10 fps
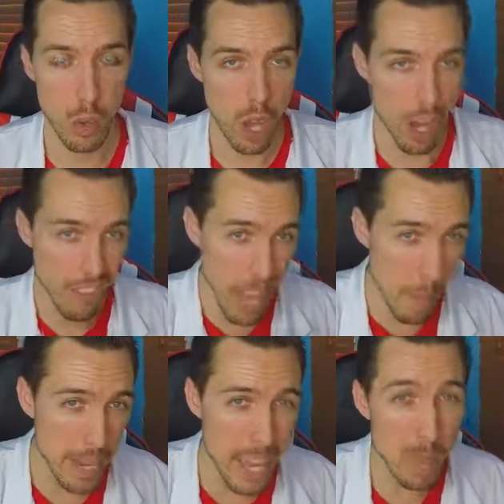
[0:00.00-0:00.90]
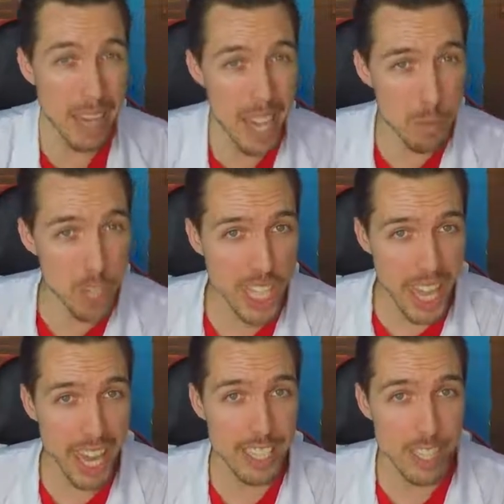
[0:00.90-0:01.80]
of Eminem and
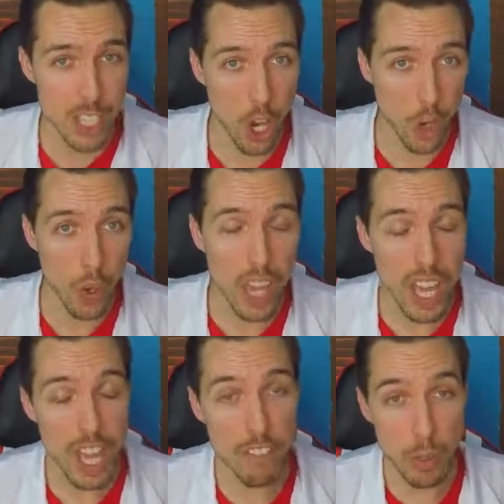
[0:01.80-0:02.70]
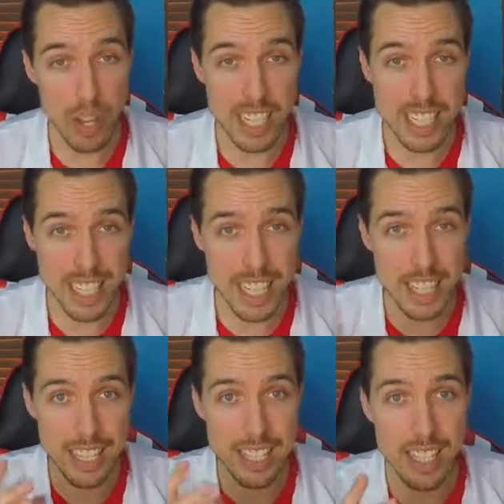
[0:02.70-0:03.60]
MGK. So, if you want to see
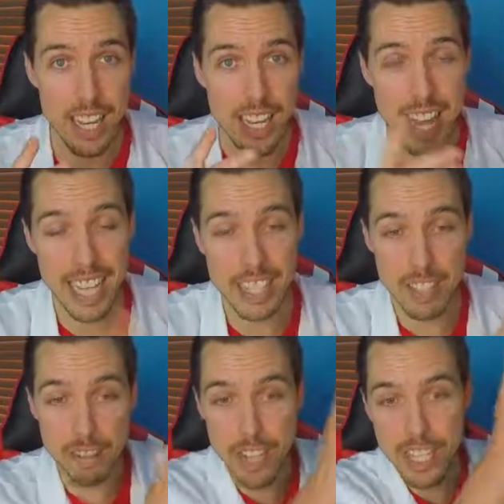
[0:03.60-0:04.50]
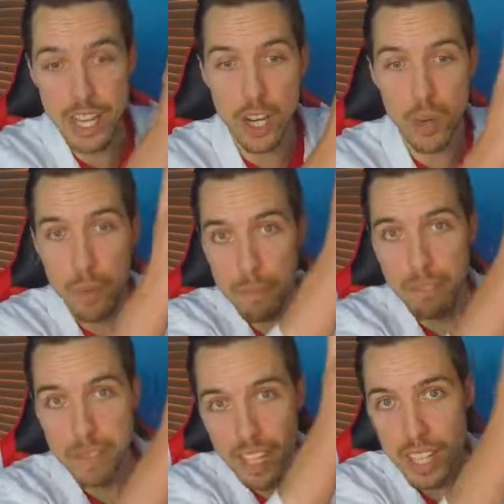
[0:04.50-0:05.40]
this next video,
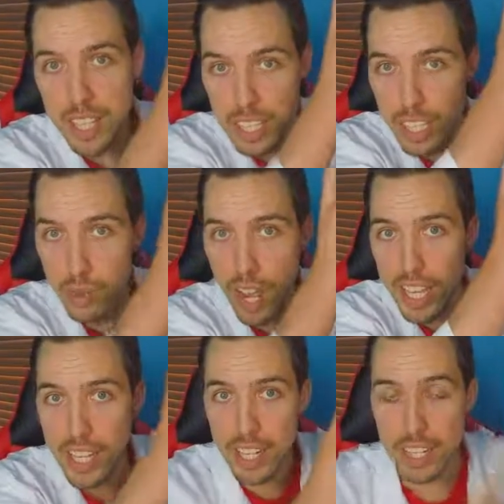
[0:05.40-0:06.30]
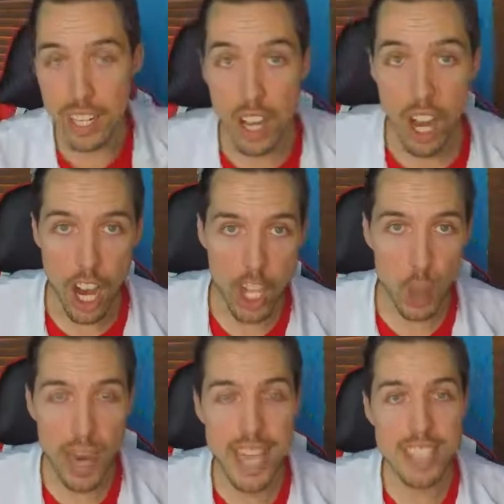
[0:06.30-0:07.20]
click right here.
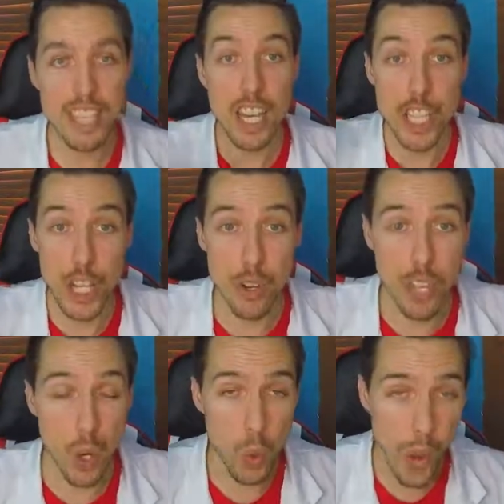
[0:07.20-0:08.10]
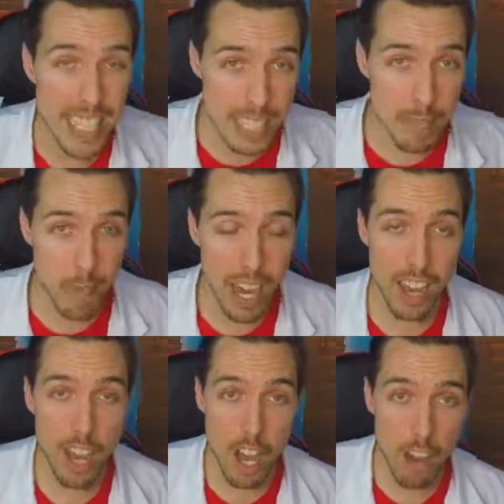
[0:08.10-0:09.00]
Otherwise, you're in the right
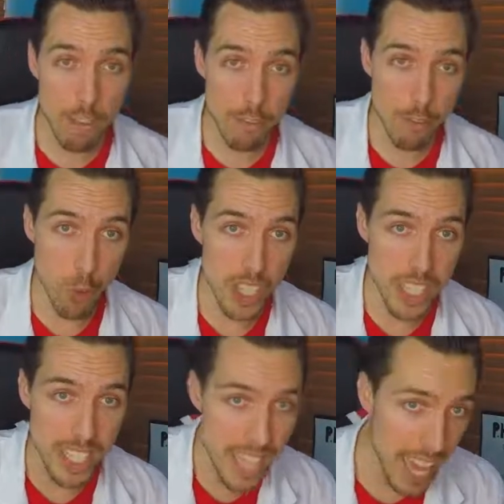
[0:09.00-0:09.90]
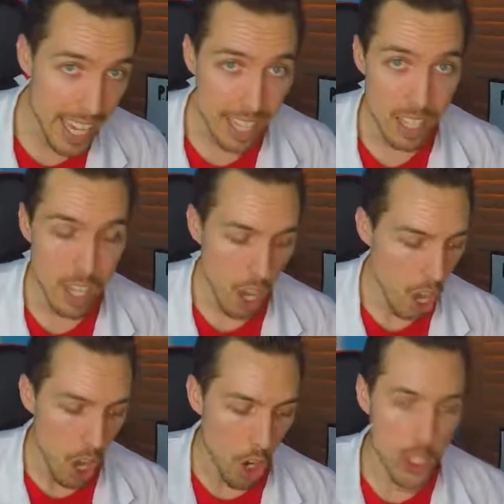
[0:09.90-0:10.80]
spot for today.
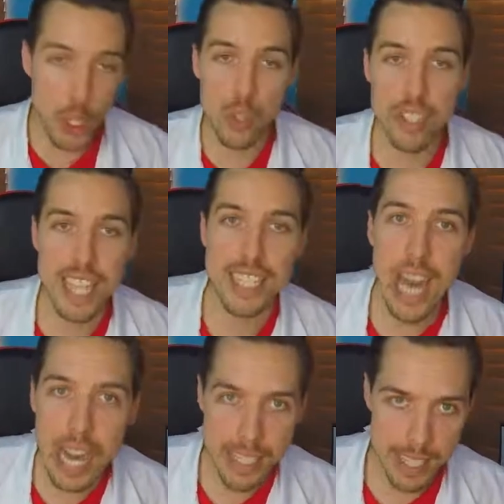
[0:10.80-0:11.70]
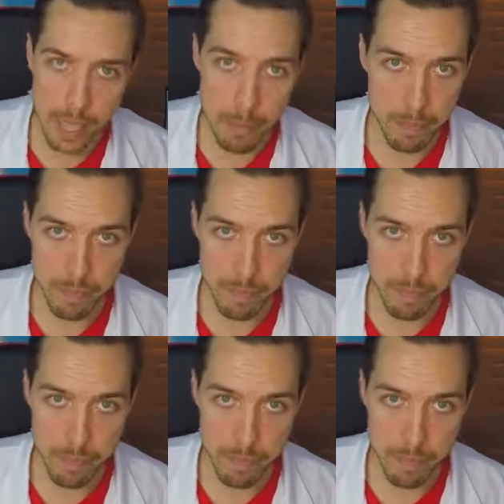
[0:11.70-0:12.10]
Our Tuesday toss up